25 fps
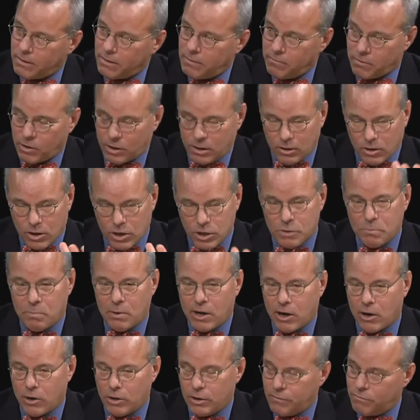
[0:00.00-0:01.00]
a very large
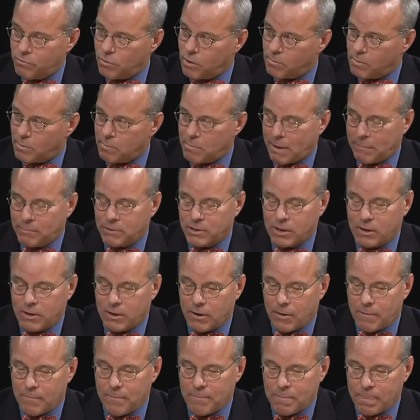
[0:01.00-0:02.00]
payer in the form of
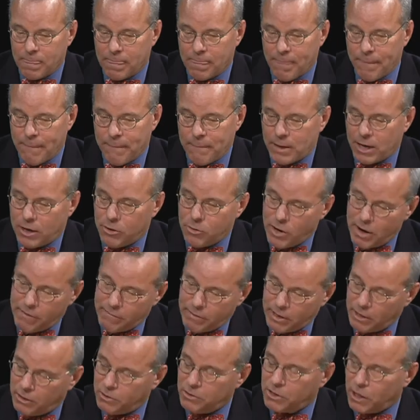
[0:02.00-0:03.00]
PepsiCo, and you have
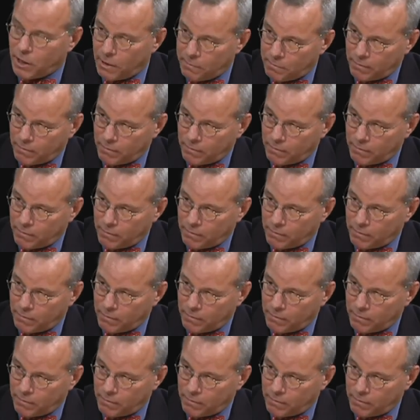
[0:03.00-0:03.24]
a healthcare